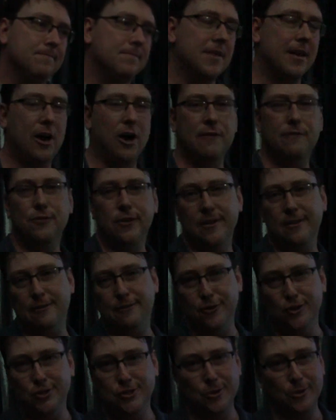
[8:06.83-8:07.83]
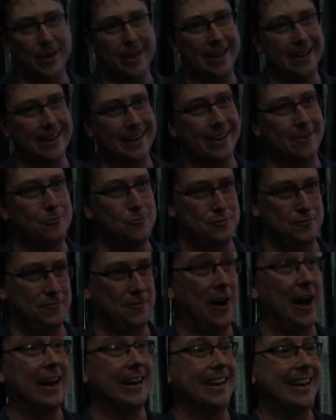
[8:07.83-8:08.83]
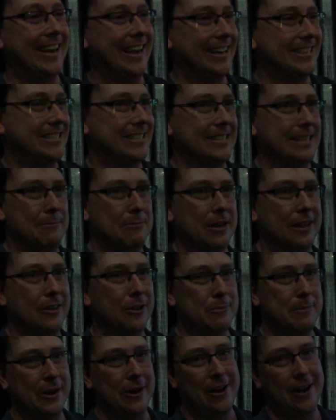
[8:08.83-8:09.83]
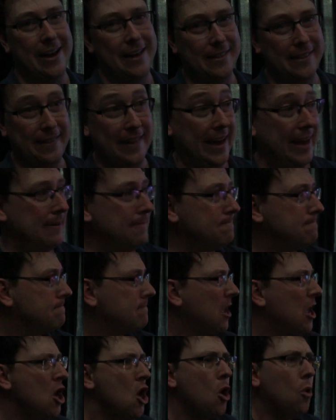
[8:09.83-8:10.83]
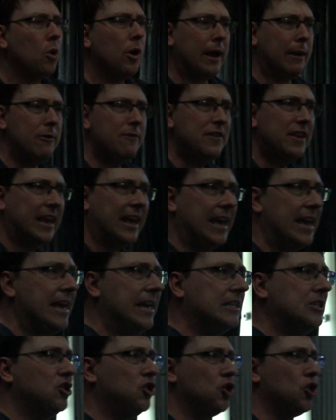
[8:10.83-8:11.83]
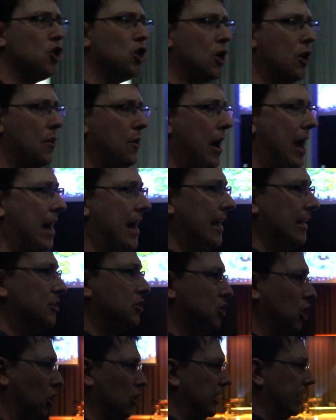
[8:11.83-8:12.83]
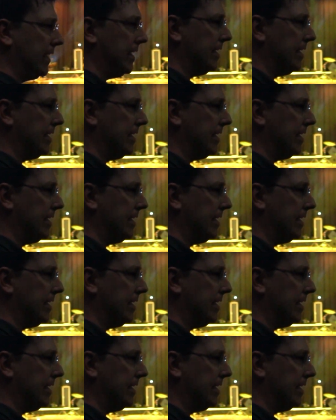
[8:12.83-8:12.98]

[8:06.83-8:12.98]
Hopefully in the future we can finally get to something a little bit higher than that. We'll come over here to our dolly.